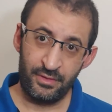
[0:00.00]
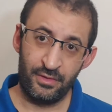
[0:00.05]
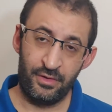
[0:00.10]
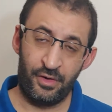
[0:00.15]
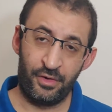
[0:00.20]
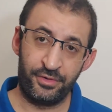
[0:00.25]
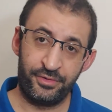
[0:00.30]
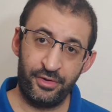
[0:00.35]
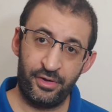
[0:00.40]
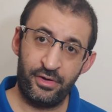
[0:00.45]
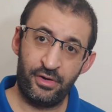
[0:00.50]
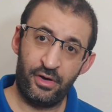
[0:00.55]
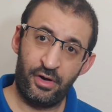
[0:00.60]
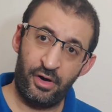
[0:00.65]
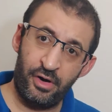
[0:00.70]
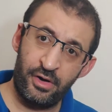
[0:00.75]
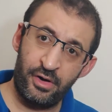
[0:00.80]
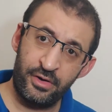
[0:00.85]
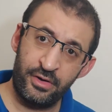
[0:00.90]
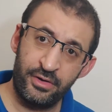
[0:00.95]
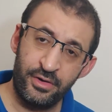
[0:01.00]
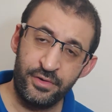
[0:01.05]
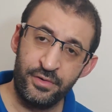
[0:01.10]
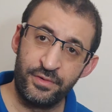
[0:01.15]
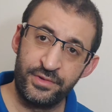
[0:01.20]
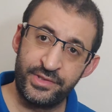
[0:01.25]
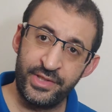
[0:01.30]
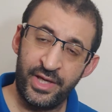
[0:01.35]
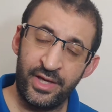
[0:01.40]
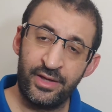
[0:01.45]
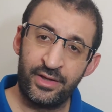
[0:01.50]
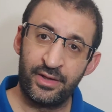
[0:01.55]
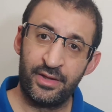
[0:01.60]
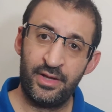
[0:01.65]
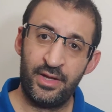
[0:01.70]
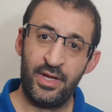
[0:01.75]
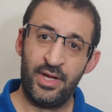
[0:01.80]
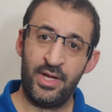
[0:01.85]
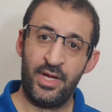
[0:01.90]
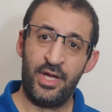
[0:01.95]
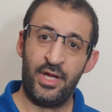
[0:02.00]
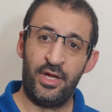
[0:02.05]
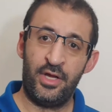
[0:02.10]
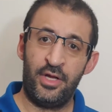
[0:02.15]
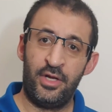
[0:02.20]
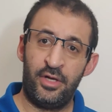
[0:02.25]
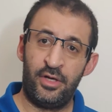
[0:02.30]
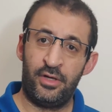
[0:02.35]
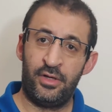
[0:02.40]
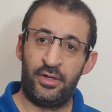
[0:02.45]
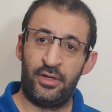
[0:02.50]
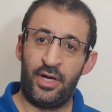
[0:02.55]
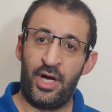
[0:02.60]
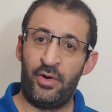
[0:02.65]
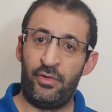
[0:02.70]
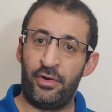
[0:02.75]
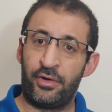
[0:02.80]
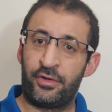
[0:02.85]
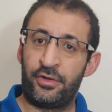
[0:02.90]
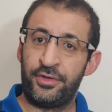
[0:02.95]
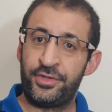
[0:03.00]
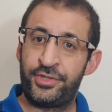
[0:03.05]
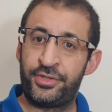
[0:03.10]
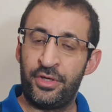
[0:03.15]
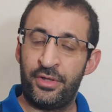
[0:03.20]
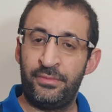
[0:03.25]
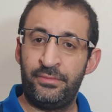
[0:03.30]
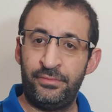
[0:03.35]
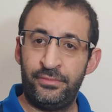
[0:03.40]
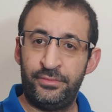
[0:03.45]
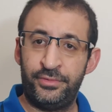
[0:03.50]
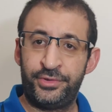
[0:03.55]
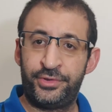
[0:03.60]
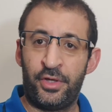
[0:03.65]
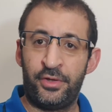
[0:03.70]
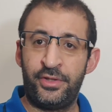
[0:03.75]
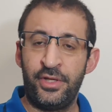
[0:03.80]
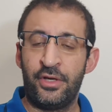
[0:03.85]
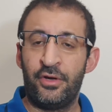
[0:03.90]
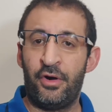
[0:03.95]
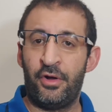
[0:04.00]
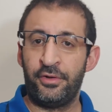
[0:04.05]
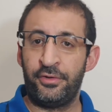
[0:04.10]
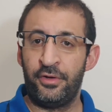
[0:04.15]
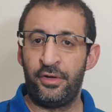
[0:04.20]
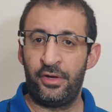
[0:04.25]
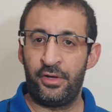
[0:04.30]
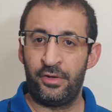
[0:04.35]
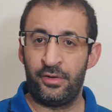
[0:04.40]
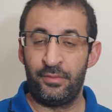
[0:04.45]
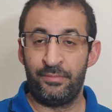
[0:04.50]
order or using our custom sorting order,